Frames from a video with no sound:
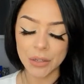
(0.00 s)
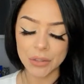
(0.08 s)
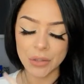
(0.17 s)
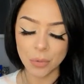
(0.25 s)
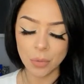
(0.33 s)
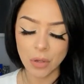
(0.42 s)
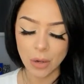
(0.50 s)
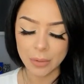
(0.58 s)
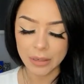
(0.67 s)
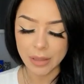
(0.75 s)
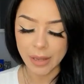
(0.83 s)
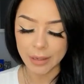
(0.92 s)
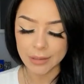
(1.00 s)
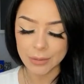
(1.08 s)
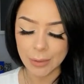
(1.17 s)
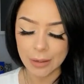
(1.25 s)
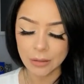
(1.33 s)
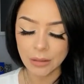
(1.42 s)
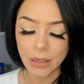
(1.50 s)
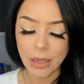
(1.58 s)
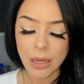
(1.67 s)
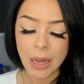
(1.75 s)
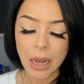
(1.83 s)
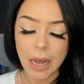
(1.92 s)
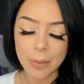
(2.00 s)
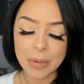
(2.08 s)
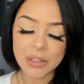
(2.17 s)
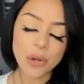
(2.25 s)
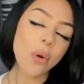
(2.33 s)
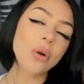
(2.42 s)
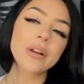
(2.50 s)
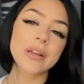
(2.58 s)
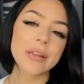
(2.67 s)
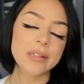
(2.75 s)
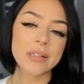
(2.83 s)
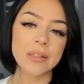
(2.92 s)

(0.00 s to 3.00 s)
So we'll go into that as well. But Taurus,